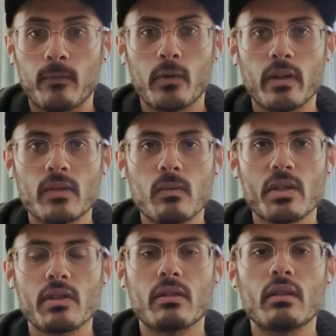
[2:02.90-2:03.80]
for this
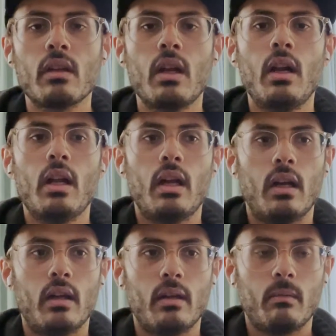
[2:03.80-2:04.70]
question,
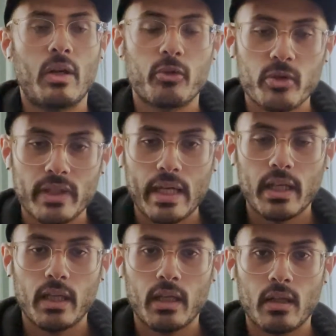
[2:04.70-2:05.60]

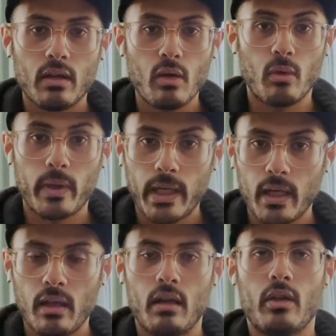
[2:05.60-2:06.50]
understanding
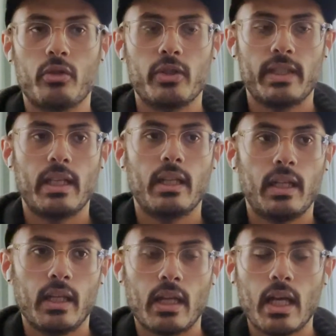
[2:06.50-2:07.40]
coding,
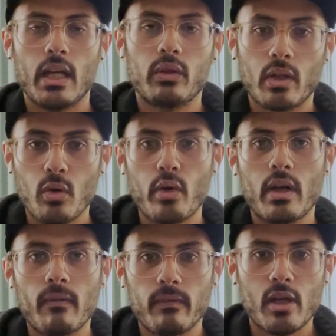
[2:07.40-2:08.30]
understanding how the coding
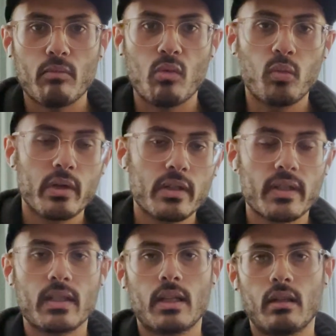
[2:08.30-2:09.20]
environment
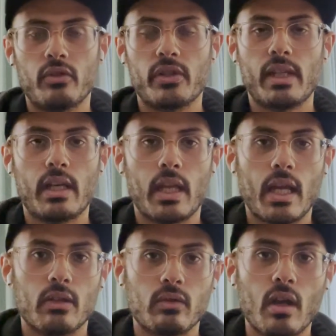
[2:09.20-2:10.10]
works, understanding
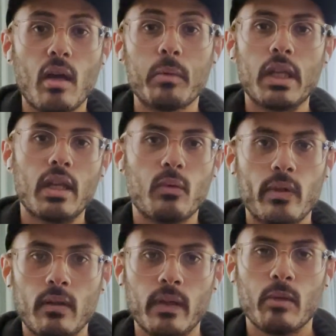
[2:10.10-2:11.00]
how to communicate
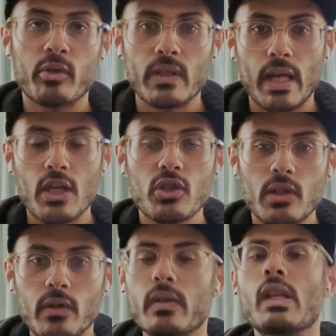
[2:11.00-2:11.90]
with developers and
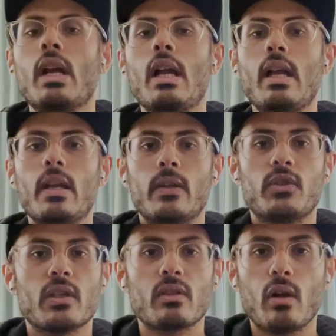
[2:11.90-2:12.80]
engineers, it's
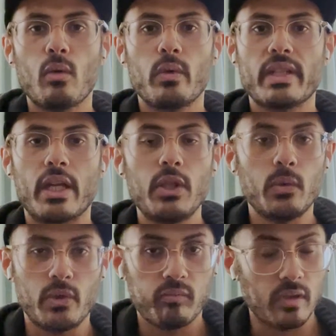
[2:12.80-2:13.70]
just always a
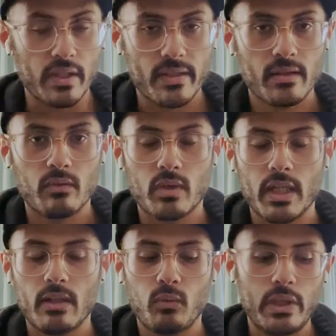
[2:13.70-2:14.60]
huge plus,
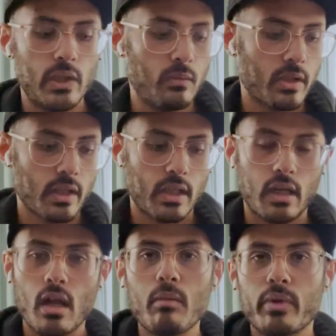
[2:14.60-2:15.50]
right? When you work at a
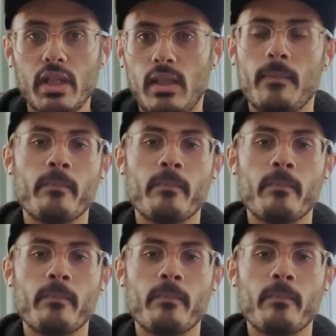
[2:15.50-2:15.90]
company,